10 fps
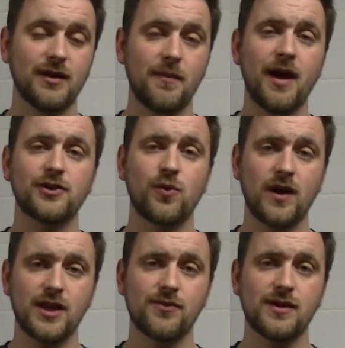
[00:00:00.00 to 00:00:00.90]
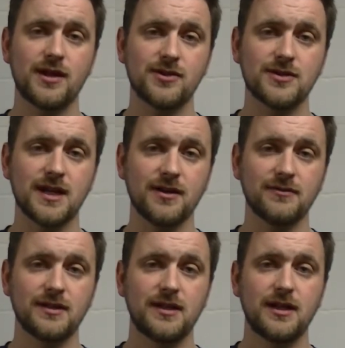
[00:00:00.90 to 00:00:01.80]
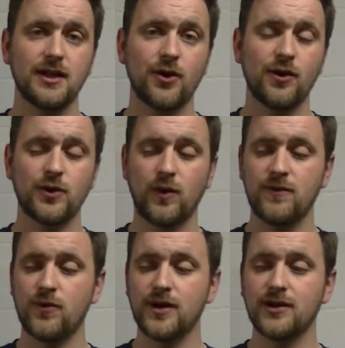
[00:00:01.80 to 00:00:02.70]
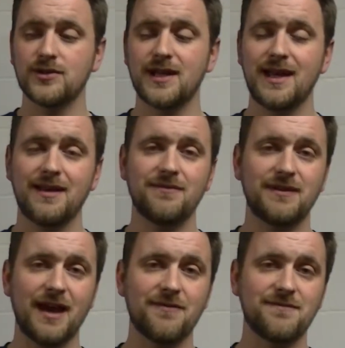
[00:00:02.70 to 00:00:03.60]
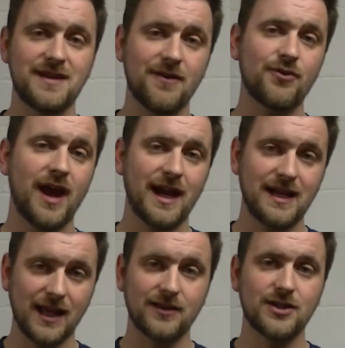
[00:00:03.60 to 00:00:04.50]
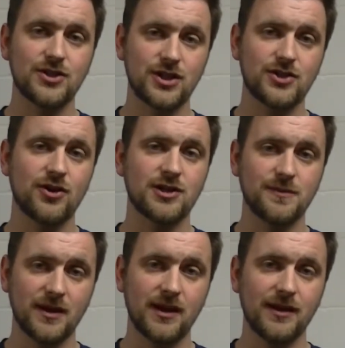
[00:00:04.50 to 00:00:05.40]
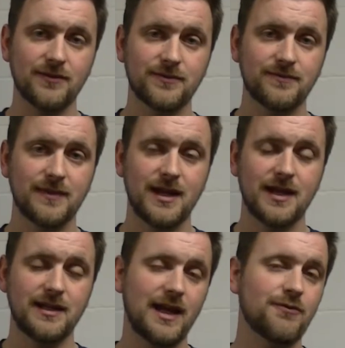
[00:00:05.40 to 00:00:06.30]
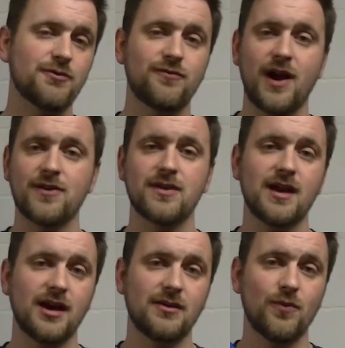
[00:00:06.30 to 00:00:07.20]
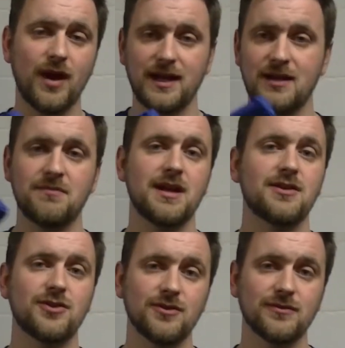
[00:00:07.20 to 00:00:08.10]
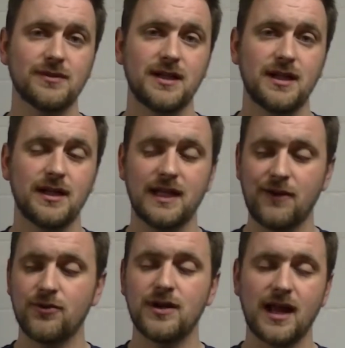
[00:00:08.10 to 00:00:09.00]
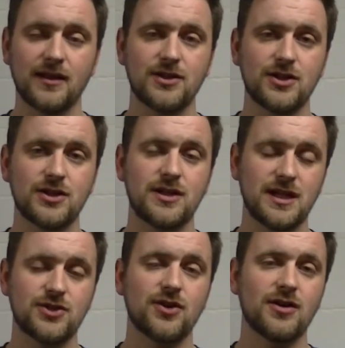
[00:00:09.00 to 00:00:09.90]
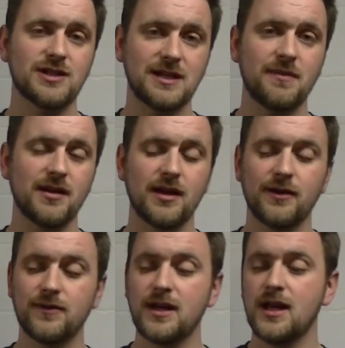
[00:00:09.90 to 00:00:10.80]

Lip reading: about 23 years now, going on 24 years. I've never had a negligent discharge in my life. Never fired the gun when I didn't mean to. Never a negligent discharge in my life.